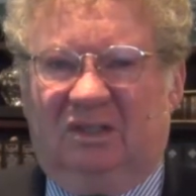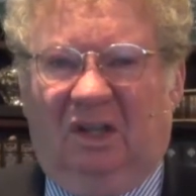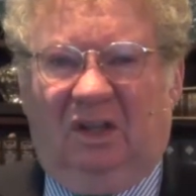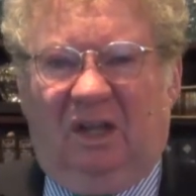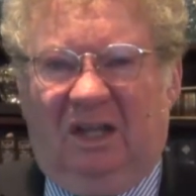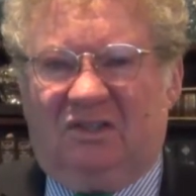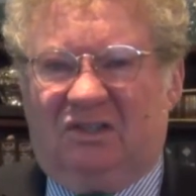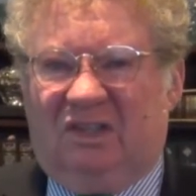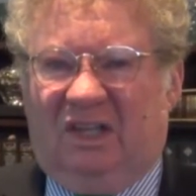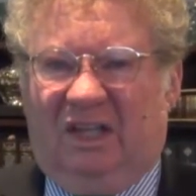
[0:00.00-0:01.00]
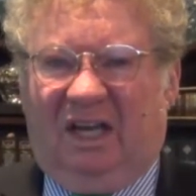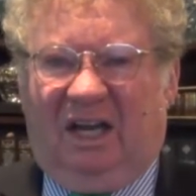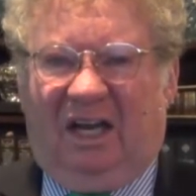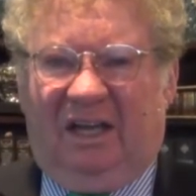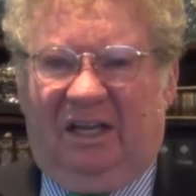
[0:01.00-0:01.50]
the lust of the
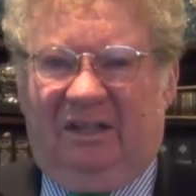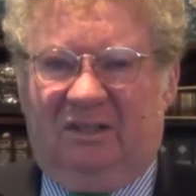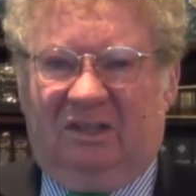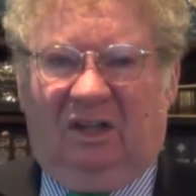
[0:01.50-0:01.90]
eyes,